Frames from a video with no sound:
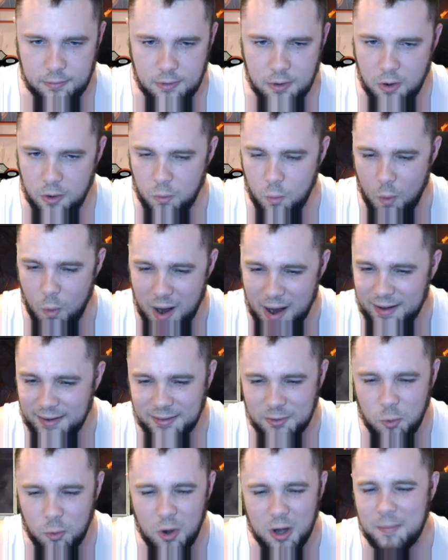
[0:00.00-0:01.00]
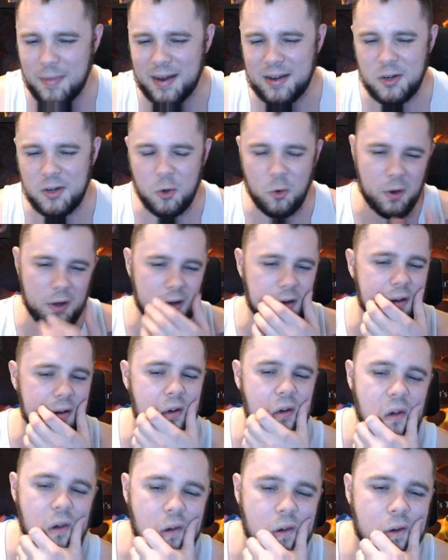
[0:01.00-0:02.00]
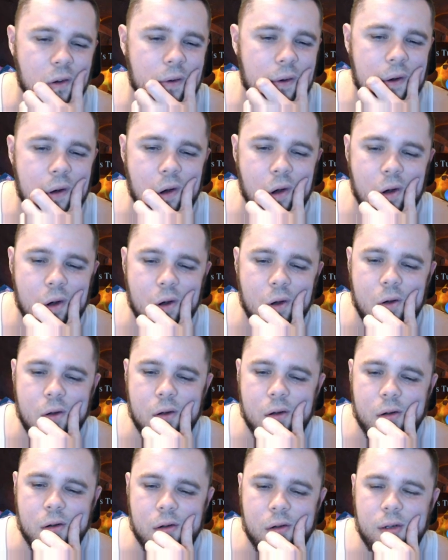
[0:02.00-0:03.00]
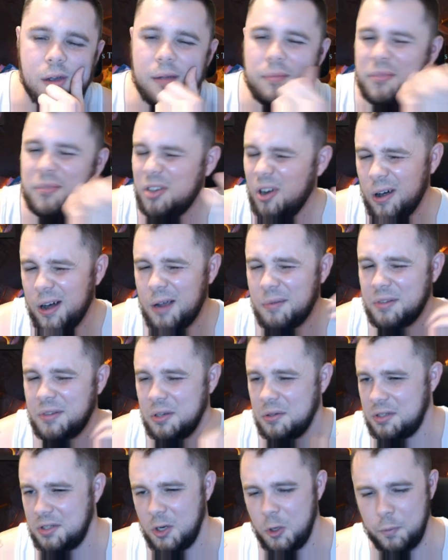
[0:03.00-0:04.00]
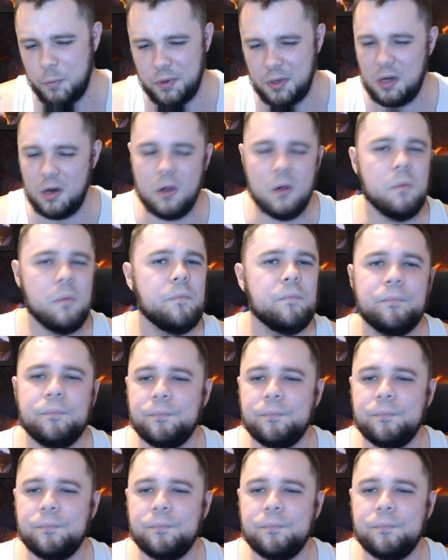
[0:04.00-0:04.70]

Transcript: on white? What am I doing? I'm sorry I'm so stupid, y'all.